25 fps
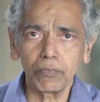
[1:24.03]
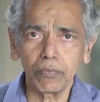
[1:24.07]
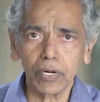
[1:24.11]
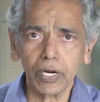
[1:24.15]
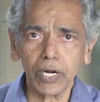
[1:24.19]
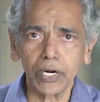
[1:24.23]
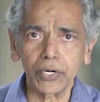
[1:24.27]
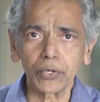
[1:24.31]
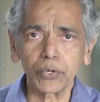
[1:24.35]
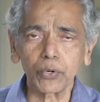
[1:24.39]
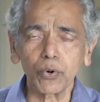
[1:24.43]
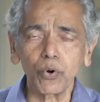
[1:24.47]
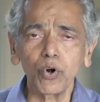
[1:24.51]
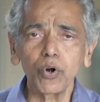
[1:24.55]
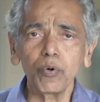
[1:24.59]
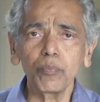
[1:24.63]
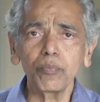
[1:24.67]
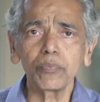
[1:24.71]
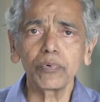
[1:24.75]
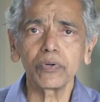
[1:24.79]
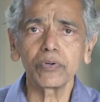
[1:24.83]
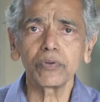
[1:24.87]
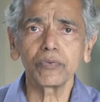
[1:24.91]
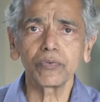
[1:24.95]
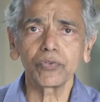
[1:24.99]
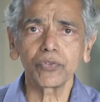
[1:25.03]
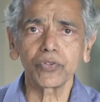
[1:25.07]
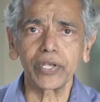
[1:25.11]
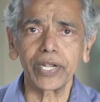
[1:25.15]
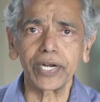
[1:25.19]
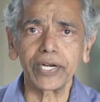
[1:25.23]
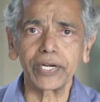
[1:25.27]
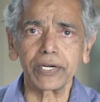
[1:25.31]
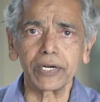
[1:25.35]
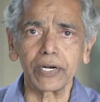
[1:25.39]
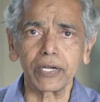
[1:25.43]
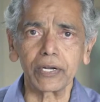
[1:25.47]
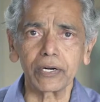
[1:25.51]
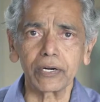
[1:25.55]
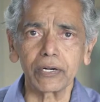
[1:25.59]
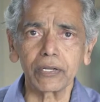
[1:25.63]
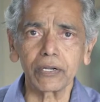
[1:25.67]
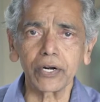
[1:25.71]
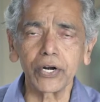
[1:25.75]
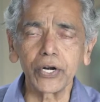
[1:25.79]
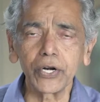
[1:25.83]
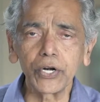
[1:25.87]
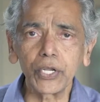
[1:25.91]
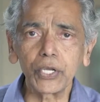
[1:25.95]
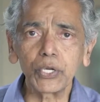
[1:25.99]
control center
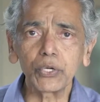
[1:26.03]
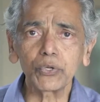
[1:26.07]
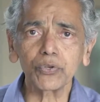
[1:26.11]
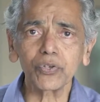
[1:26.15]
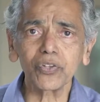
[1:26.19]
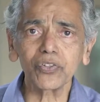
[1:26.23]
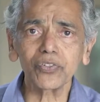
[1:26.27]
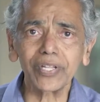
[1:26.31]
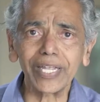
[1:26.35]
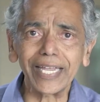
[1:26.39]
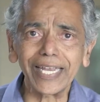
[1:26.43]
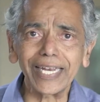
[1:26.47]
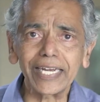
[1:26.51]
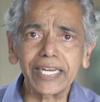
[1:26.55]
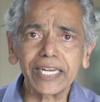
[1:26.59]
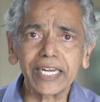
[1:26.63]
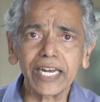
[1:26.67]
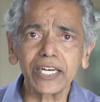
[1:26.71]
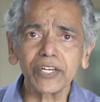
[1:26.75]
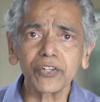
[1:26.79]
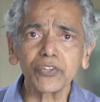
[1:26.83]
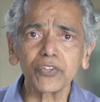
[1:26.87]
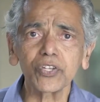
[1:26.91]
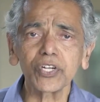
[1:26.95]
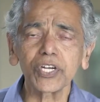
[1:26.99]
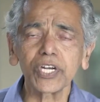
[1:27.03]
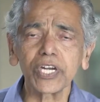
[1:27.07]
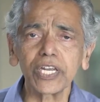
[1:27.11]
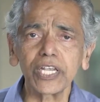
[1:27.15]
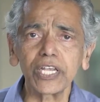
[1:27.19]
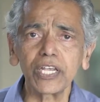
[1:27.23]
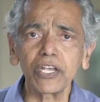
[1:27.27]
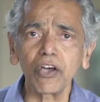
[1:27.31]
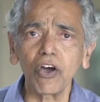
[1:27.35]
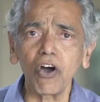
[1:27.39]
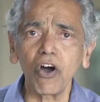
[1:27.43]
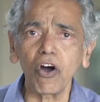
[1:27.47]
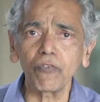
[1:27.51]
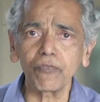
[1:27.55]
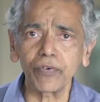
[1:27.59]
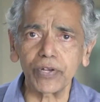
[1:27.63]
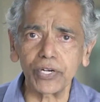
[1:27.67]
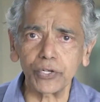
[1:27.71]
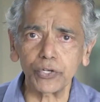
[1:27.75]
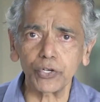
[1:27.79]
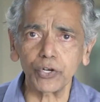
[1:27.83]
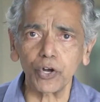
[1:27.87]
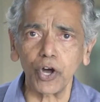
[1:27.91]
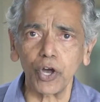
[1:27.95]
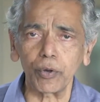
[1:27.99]
reduces the intensity of
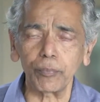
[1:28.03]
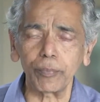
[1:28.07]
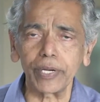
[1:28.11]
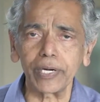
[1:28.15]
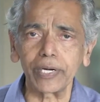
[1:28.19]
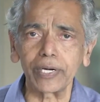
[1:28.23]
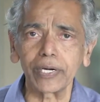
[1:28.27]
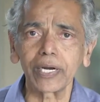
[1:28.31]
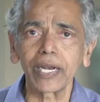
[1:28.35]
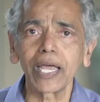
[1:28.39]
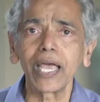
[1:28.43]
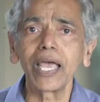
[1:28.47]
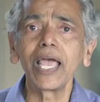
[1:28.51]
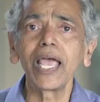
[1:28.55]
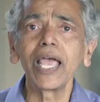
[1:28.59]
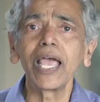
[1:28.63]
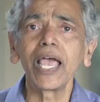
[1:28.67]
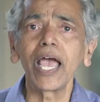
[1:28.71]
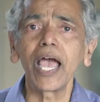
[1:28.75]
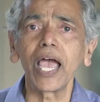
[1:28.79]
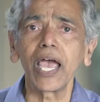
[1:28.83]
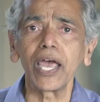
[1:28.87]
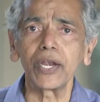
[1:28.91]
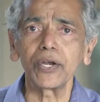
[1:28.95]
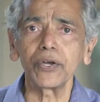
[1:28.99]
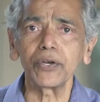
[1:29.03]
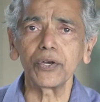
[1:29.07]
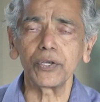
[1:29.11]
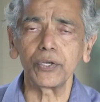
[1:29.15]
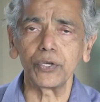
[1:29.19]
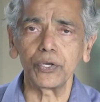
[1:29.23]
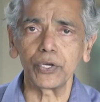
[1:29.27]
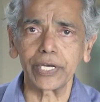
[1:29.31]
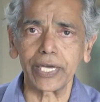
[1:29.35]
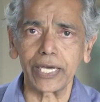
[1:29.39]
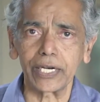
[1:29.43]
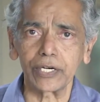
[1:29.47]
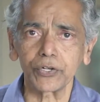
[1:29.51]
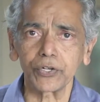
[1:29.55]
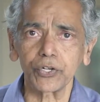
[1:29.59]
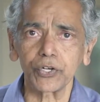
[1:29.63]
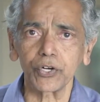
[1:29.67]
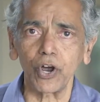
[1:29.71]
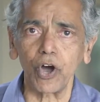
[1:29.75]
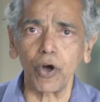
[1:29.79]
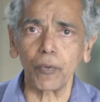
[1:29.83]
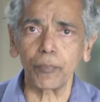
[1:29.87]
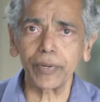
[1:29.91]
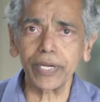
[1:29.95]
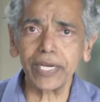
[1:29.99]
enjoyment and you can
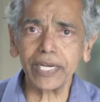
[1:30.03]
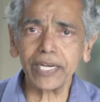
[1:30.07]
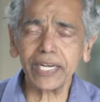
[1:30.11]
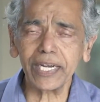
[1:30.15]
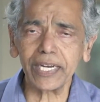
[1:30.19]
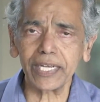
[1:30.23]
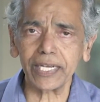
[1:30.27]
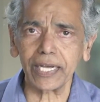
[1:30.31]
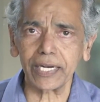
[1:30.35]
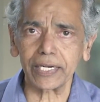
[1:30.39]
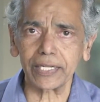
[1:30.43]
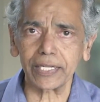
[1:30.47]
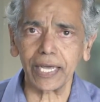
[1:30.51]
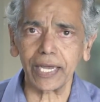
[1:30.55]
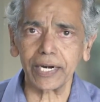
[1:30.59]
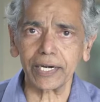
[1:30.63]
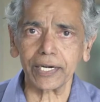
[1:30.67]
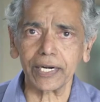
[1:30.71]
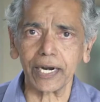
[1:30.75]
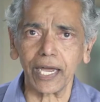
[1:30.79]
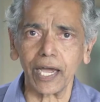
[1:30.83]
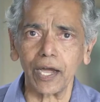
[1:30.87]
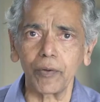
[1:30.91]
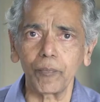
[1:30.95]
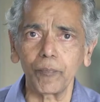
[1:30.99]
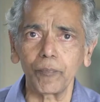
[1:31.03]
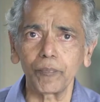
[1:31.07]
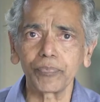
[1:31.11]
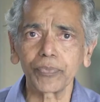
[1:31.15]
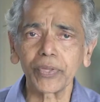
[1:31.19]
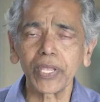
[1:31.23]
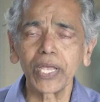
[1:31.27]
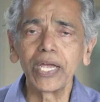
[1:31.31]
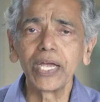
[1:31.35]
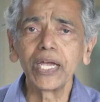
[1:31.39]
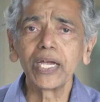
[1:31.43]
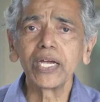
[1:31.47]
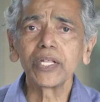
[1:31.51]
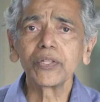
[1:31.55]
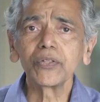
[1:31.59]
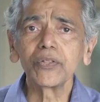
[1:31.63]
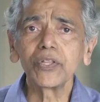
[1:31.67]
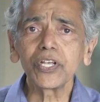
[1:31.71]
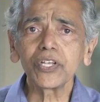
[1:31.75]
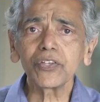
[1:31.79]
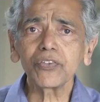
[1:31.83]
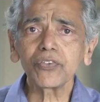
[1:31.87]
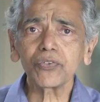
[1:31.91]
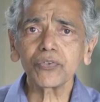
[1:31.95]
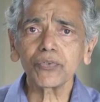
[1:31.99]
stop eating at that time.
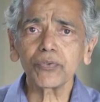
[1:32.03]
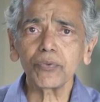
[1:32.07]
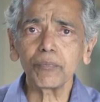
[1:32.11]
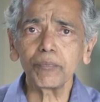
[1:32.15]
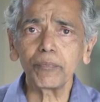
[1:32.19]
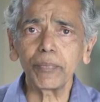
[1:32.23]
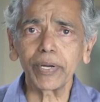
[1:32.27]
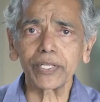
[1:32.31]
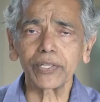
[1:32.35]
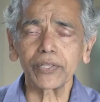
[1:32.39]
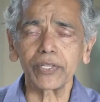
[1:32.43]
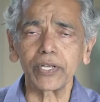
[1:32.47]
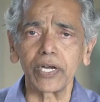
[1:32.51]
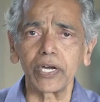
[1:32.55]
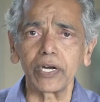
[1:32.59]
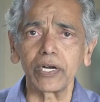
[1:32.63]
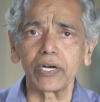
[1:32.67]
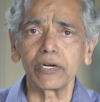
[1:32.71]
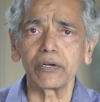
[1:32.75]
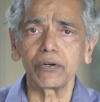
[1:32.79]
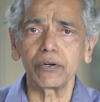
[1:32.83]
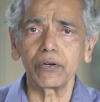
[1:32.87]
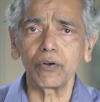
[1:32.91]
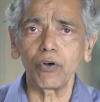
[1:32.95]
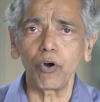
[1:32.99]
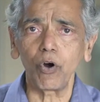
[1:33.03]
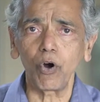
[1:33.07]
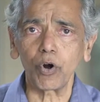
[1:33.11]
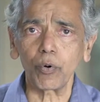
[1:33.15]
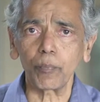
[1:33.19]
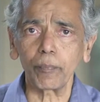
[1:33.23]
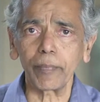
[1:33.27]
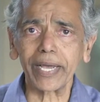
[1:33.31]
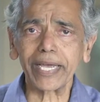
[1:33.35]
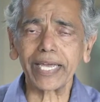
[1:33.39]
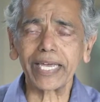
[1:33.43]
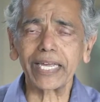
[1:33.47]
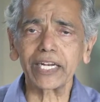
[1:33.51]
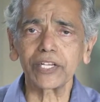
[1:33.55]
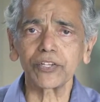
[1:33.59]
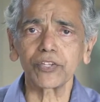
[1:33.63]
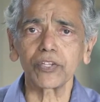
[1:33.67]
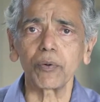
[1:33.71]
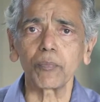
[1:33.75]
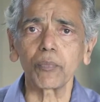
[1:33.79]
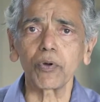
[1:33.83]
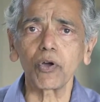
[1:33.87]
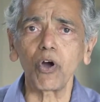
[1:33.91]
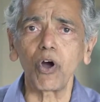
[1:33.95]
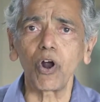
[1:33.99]
This method or
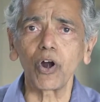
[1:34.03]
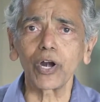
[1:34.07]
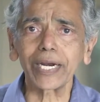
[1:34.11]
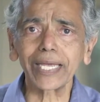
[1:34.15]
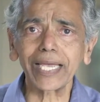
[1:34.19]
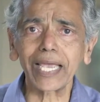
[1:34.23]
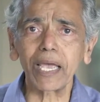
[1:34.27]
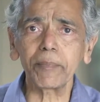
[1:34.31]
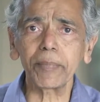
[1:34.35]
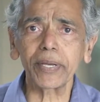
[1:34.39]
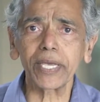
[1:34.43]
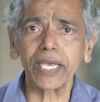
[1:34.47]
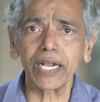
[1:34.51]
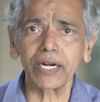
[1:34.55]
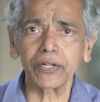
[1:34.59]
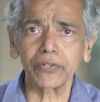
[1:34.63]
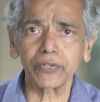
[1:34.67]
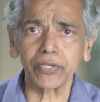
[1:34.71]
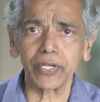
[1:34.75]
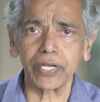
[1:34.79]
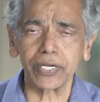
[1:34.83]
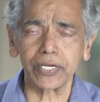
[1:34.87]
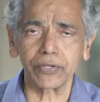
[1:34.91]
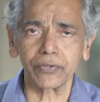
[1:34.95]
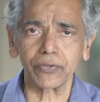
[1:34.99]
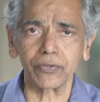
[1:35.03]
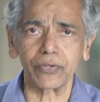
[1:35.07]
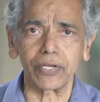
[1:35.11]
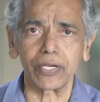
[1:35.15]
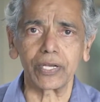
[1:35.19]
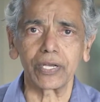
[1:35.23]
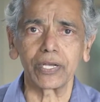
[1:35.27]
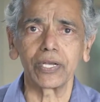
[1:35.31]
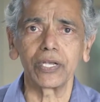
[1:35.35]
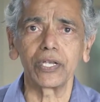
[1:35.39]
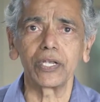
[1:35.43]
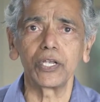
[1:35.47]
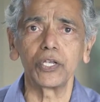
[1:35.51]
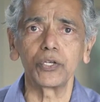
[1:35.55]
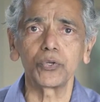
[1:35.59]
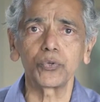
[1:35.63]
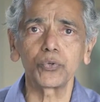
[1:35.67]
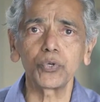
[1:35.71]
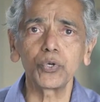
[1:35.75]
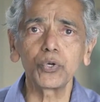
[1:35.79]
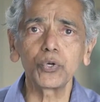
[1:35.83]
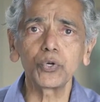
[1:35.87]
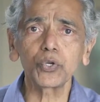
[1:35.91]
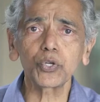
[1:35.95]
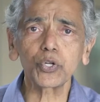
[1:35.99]
mechanism called chemical sensing is
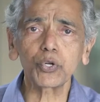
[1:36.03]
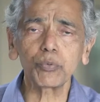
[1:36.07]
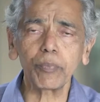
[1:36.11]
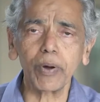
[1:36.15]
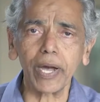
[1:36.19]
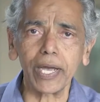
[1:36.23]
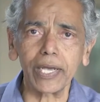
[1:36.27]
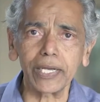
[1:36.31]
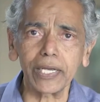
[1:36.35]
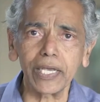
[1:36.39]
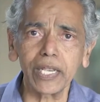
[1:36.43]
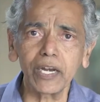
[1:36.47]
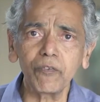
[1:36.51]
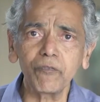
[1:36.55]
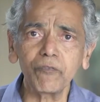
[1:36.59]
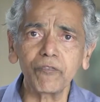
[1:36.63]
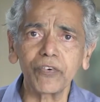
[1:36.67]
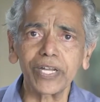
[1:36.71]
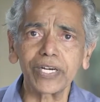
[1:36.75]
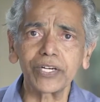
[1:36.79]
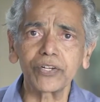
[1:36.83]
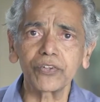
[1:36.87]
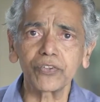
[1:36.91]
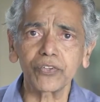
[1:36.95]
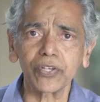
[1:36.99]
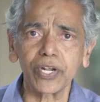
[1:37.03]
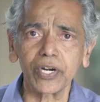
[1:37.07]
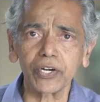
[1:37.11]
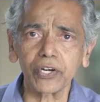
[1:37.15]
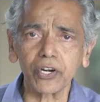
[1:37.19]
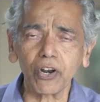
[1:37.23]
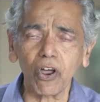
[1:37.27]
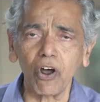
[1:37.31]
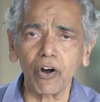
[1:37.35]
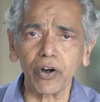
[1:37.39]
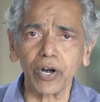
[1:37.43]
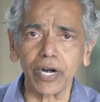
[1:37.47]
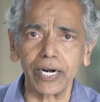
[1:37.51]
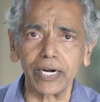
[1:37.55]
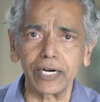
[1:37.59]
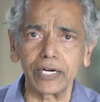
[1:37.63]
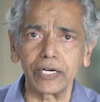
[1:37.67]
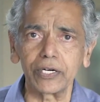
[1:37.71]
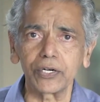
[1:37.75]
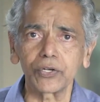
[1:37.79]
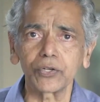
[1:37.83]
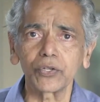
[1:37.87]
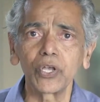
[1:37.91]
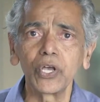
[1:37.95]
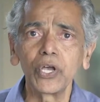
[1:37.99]
used by infants and
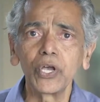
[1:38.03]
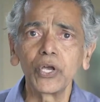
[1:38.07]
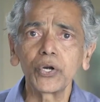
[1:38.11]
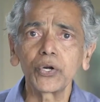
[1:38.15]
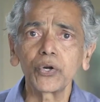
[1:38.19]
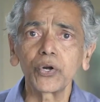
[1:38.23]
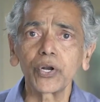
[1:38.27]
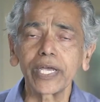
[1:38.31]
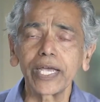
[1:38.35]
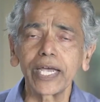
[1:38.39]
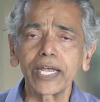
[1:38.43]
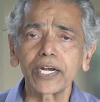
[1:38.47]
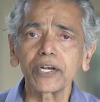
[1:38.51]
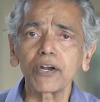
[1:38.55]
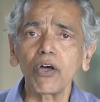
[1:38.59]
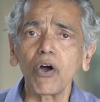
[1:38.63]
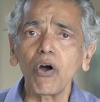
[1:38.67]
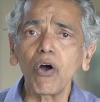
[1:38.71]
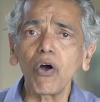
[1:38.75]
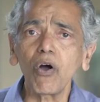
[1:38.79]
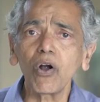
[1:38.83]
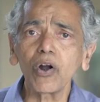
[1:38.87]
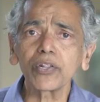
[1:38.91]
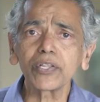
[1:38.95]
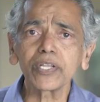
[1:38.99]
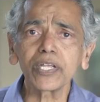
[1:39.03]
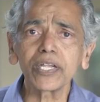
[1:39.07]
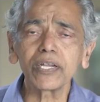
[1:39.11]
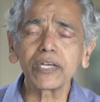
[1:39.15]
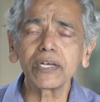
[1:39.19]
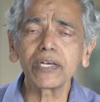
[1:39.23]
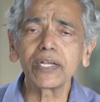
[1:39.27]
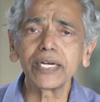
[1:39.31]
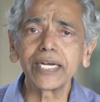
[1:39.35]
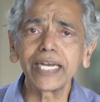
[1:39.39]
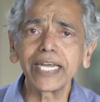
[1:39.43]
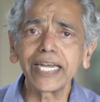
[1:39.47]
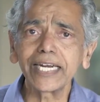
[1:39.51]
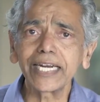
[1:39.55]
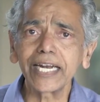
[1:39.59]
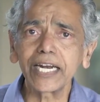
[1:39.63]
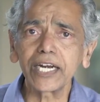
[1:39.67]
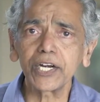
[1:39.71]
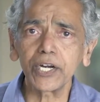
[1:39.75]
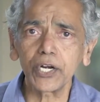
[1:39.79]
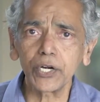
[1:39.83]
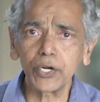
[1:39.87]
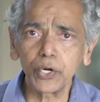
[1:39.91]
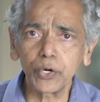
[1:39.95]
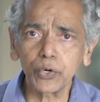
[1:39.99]
toddlers to get all the
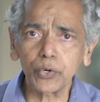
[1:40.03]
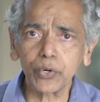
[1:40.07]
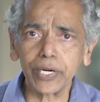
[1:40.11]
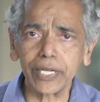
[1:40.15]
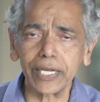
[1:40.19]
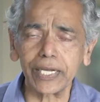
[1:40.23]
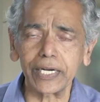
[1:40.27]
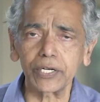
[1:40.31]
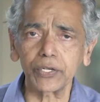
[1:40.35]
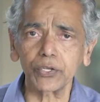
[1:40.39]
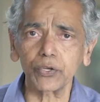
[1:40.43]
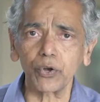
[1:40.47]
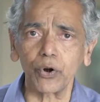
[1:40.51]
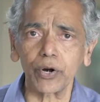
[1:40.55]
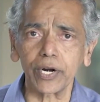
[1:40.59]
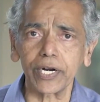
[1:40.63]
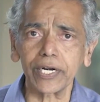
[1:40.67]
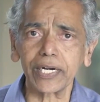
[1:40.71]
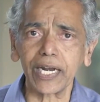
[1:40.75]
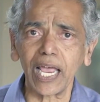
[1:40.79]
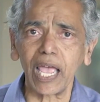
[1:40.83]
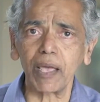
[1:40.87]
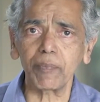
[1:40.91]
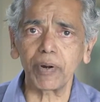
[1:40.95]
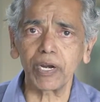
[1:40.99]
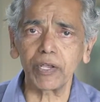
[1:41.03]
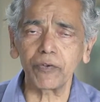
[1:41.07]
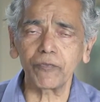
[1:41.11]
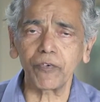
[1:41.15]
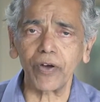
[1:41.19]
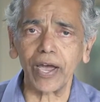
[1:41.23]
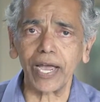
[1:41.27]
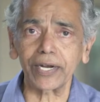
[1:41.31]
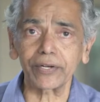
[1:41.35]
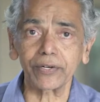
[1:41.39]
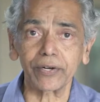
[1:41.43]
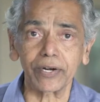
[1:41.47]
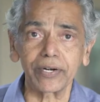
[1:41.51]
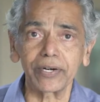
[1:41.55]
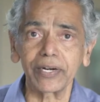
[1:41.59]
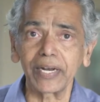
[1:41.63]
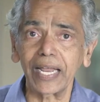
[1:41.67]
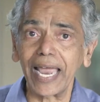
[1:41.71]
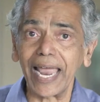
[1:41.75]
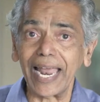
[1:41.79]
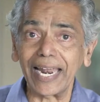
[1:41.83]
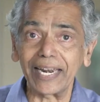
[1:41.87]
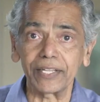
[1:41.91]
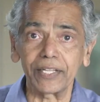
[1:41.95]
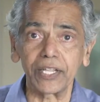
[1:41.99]
needed nutrients on a timely fashion
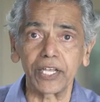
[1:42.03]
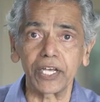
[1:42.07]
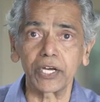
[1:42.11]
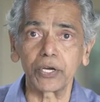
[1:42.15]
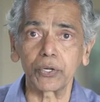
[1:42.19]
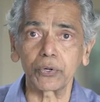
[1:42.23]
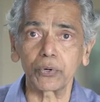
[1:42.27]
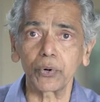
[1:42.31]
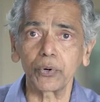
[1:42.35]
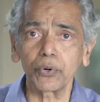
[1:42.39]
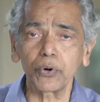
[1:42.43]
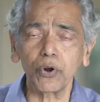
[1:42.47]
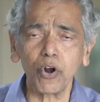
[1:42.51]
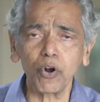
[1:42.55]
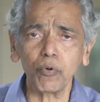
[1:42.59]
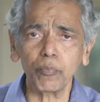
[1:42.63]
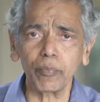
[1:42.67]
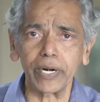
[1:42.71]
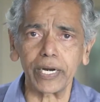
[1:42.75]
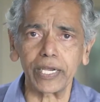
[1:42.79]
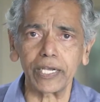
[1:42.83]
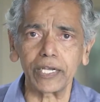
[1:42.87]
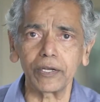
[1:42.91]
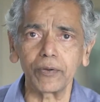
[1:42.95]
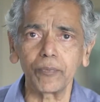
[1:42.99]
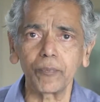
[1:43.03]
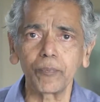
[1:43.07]
and they grow normally.